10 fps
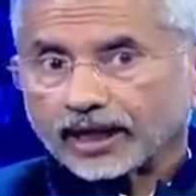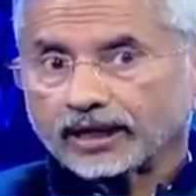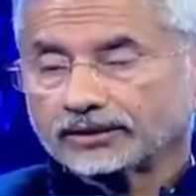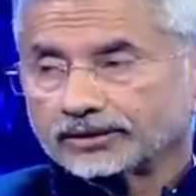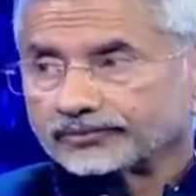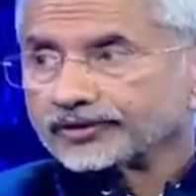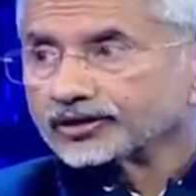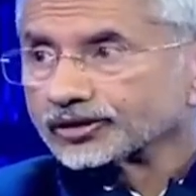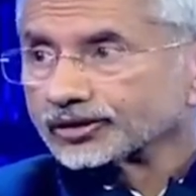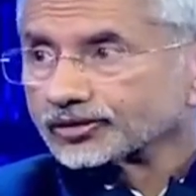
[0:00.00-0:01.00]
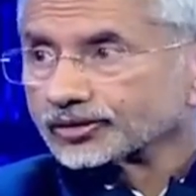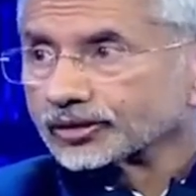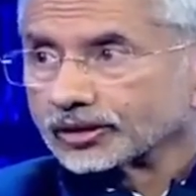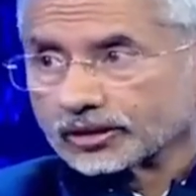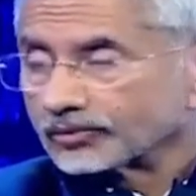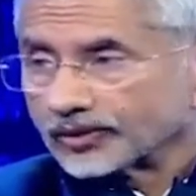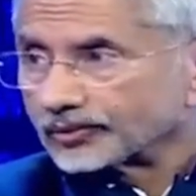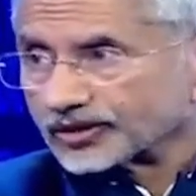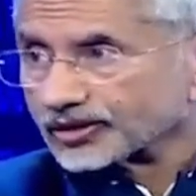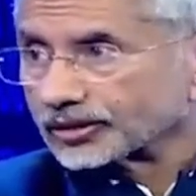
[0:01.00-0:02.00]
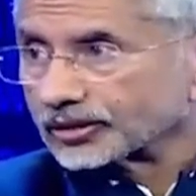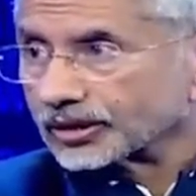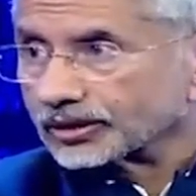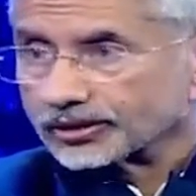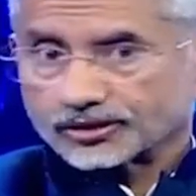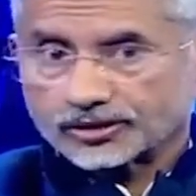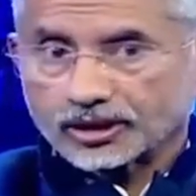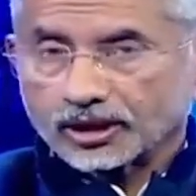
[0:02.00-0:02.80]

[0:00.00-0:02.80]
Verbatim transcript: had differences with Western countries.